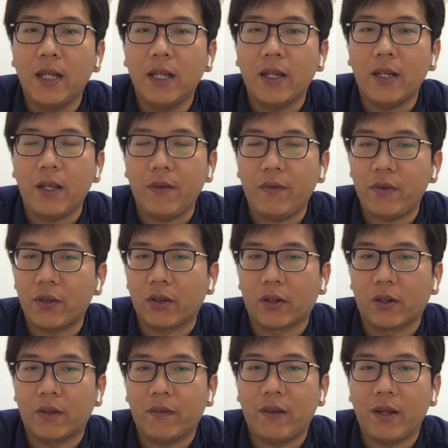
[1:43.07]
If
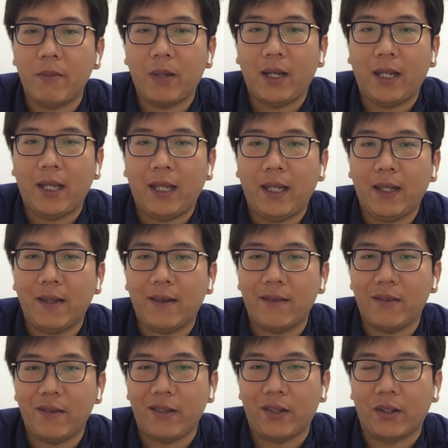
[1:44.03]
your family
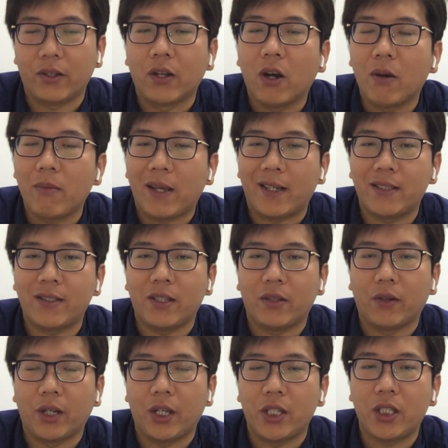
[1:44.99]
economic
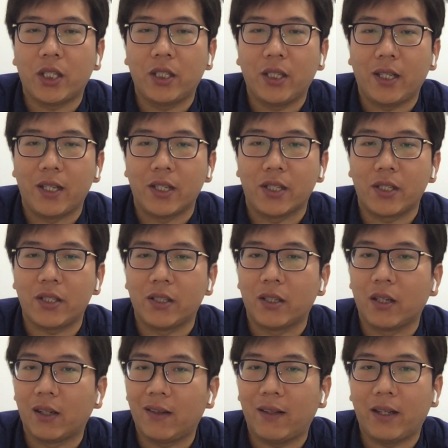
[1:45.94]
situation is
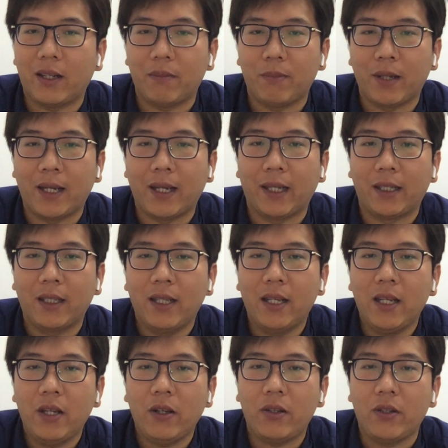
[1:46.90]
not that bad,
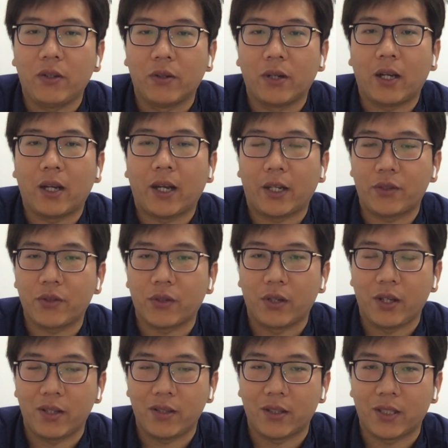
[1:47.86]
you are
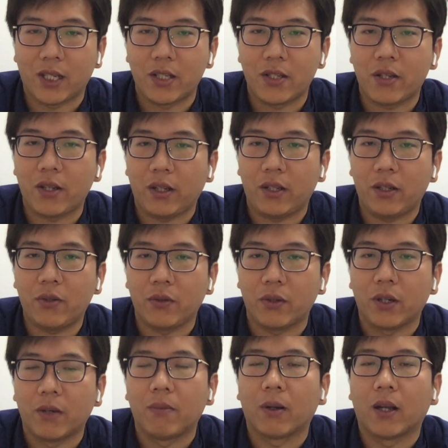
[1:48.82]
actually suggested to
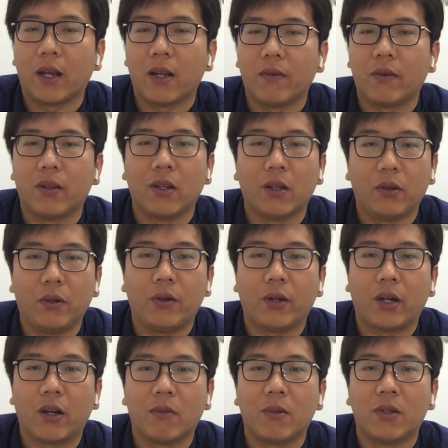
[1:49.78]
apply for the local
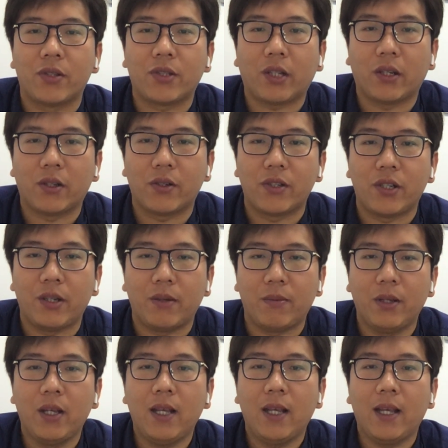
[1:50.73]
government
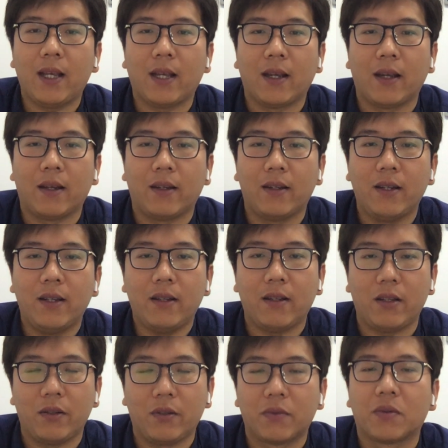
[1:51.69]
scholarship and
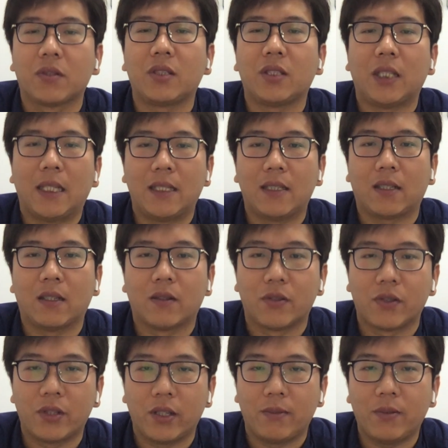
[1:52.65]
the university
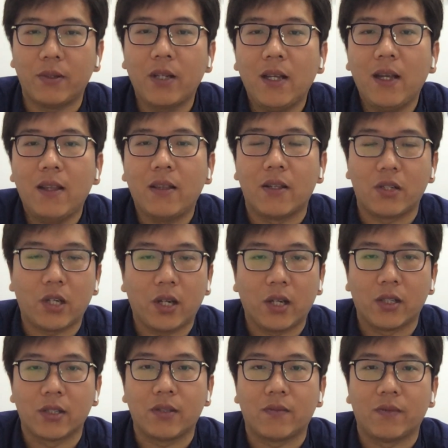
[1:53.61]
scholarship. The
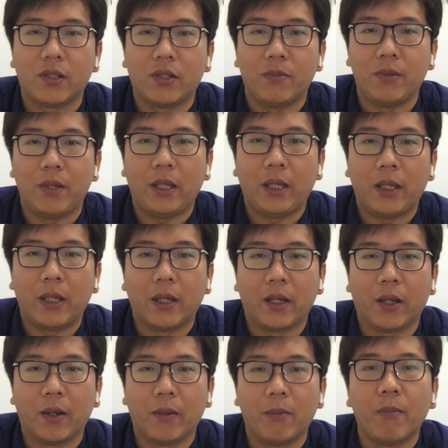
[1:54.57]
chance will be
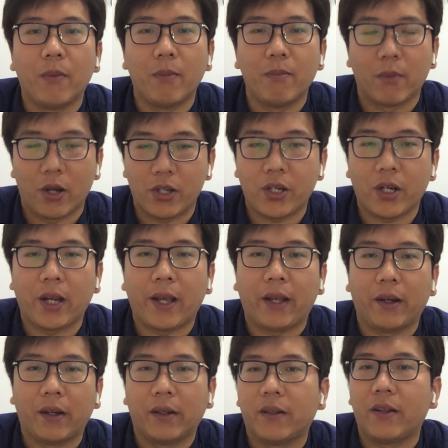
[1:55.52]
much
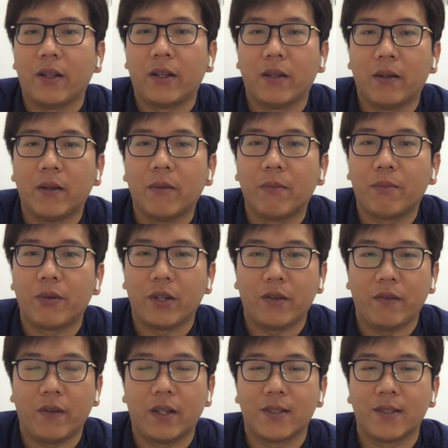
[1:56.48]
higher than
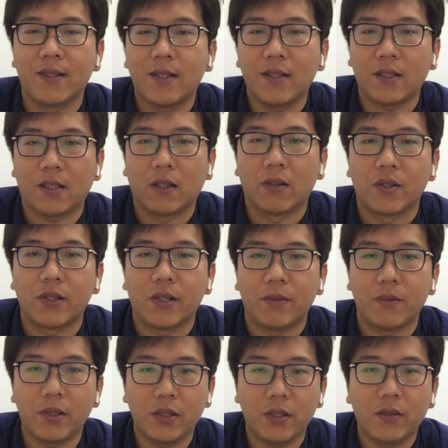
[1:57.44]
previous
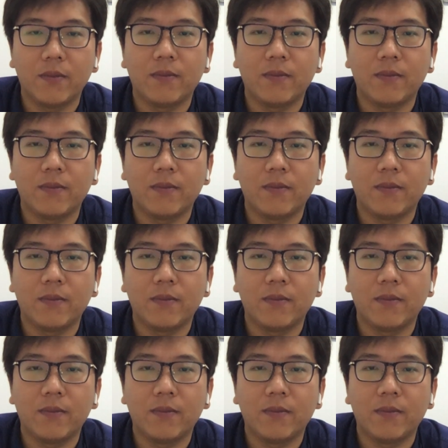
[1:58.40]
scholarships.